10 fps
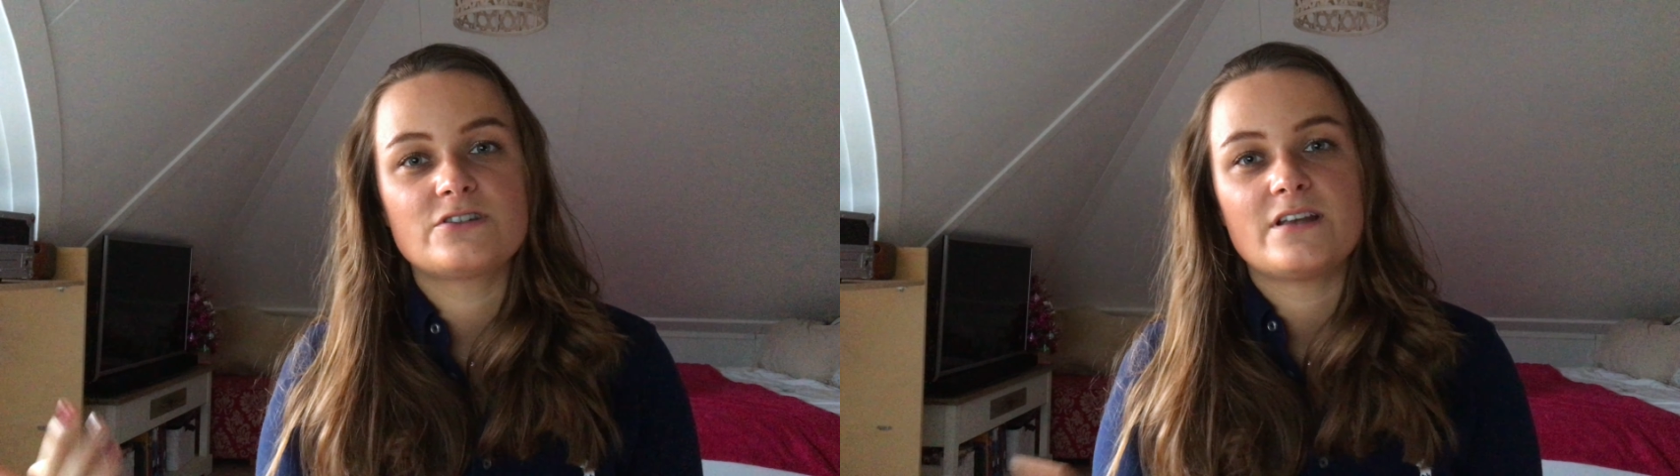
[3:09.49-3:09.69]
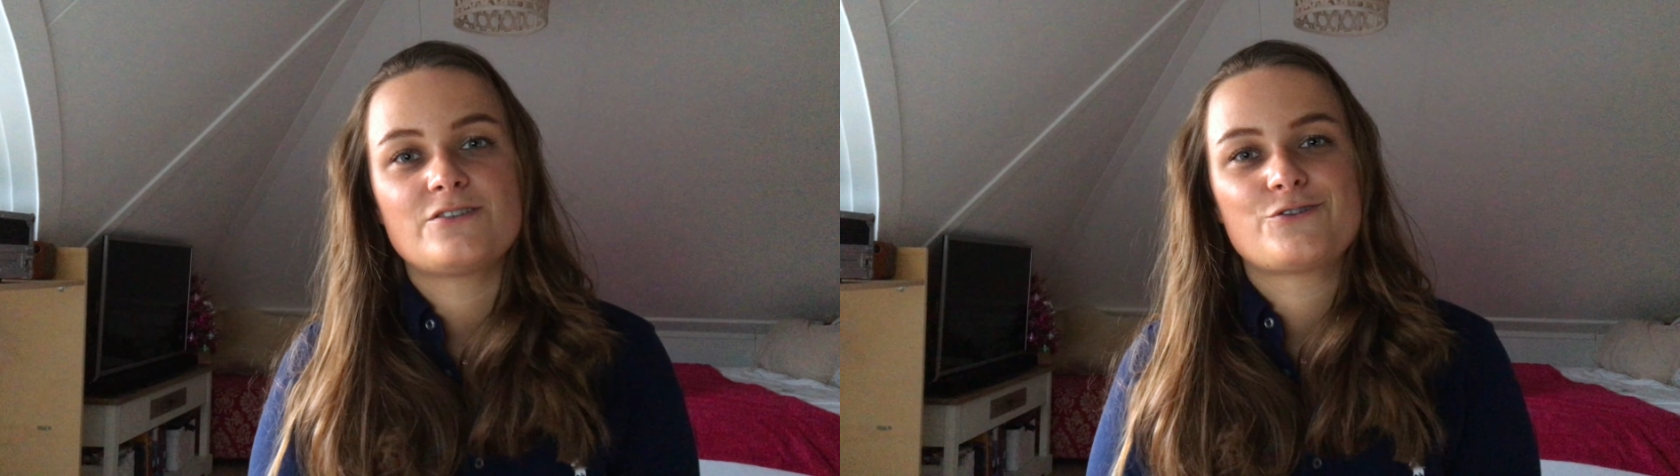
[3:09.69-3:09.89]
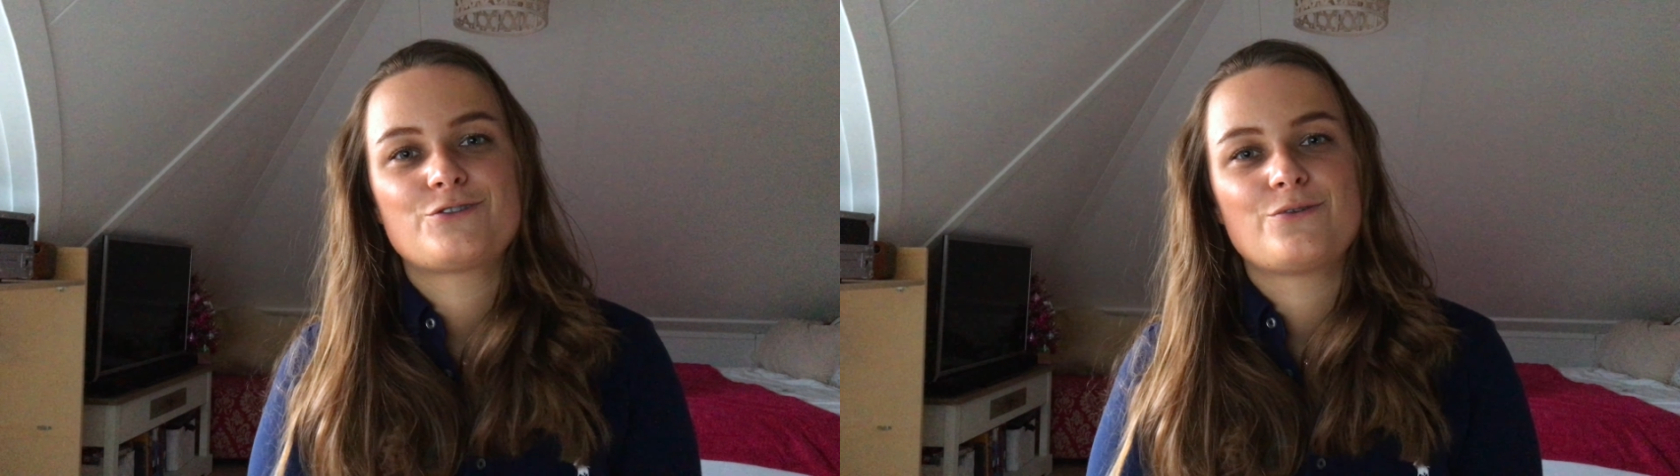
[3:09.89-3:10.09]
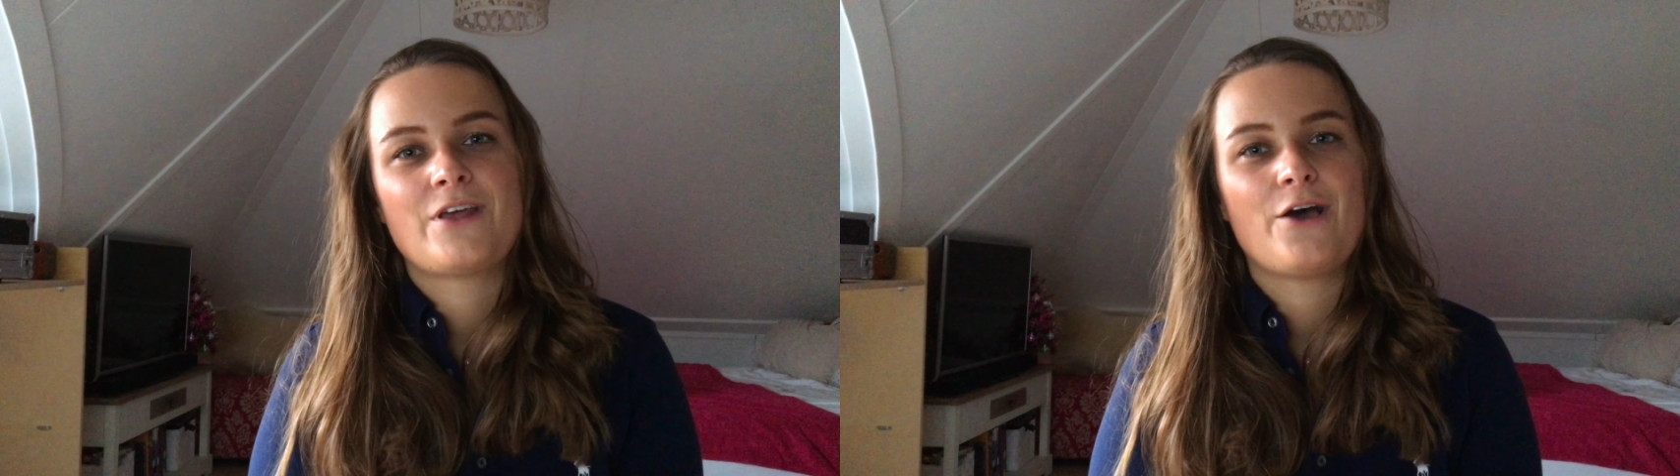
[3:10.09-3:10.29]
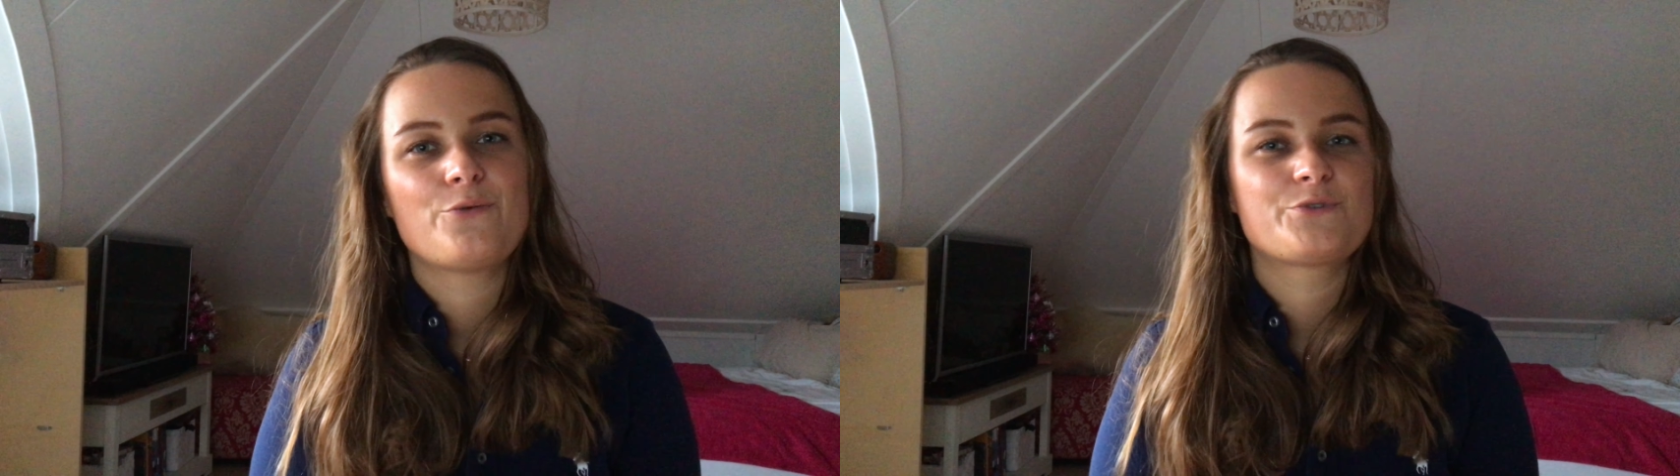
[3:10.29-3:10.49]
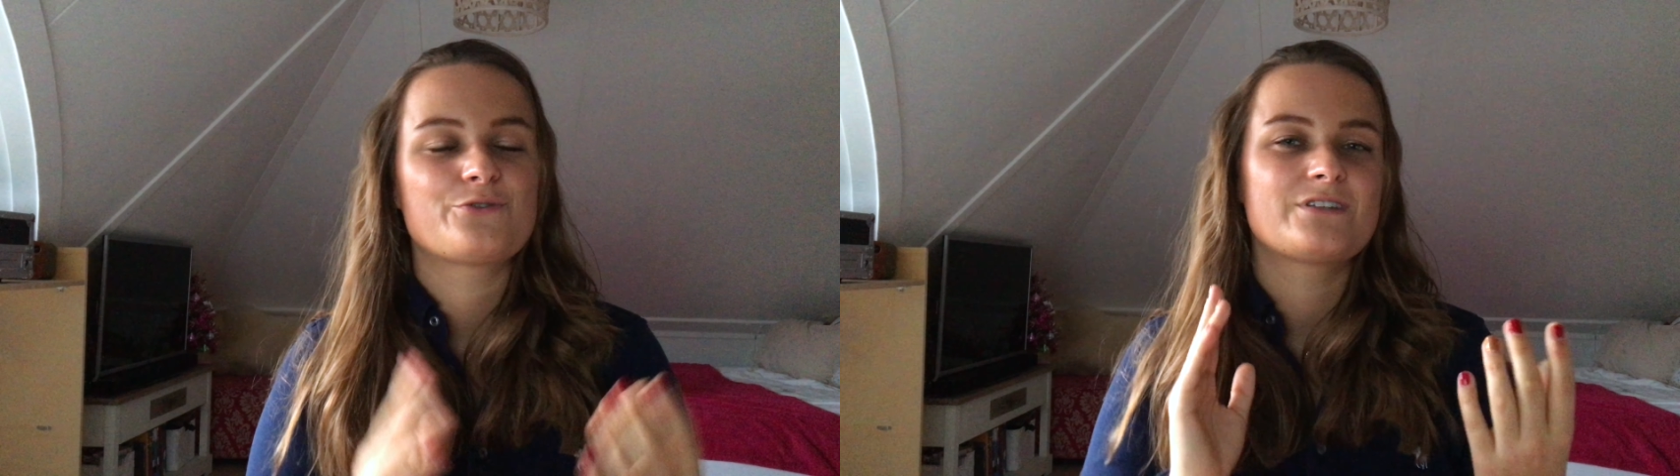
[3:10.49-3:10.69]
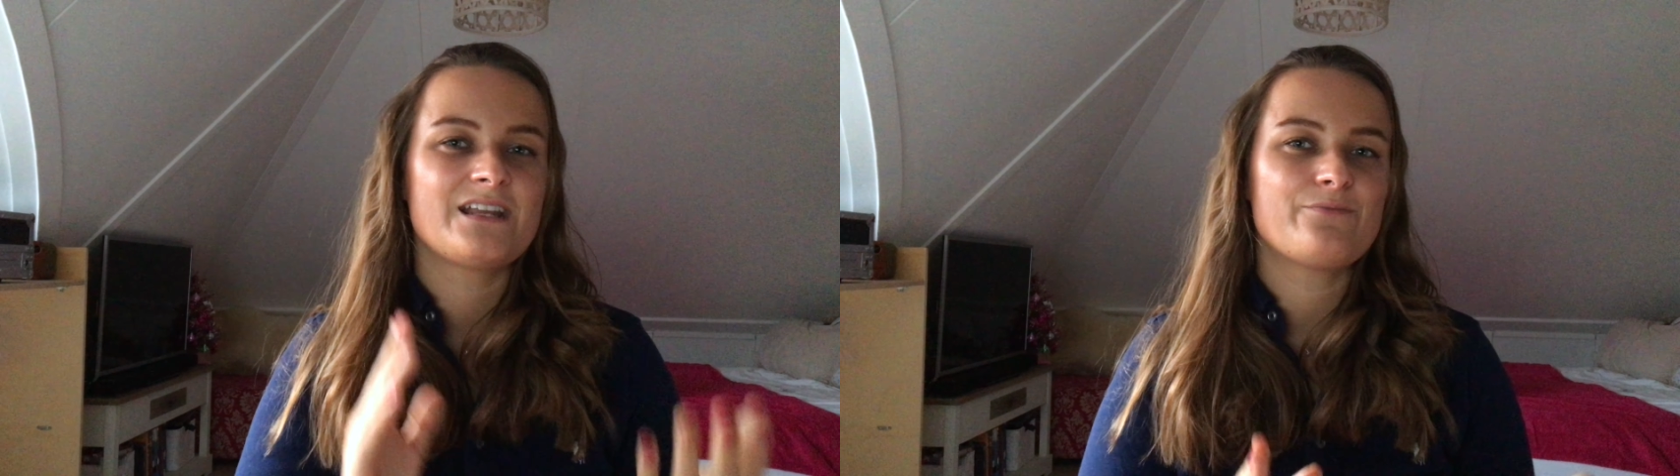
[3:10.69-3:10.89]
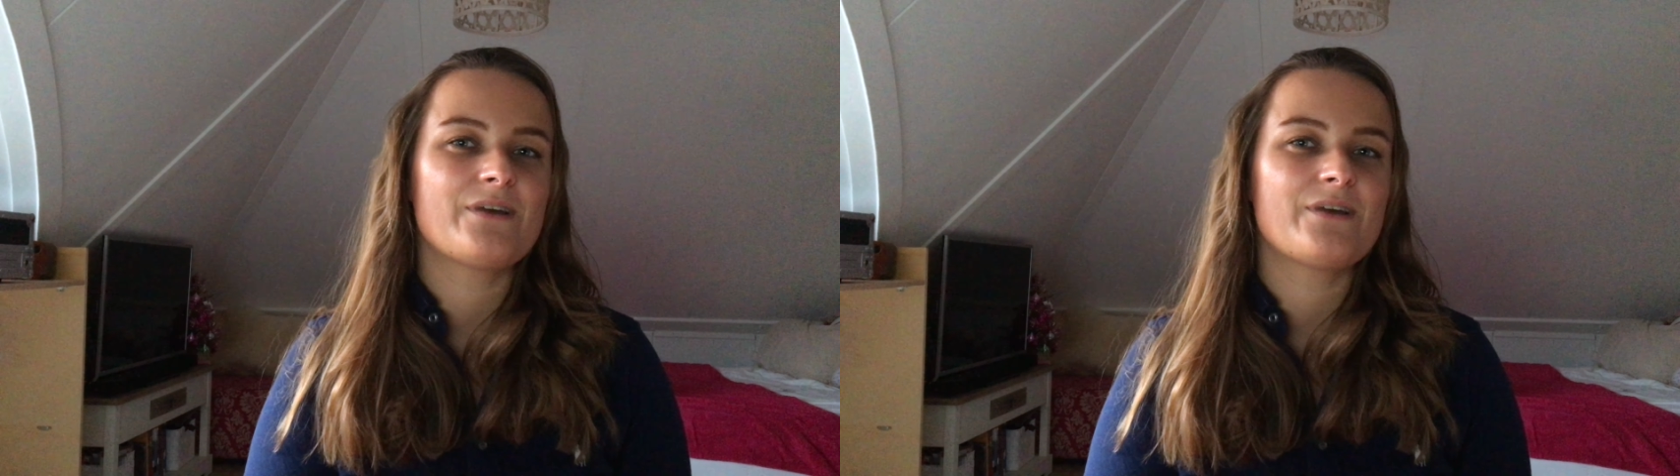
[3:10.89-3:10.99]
They just don't help, so sleep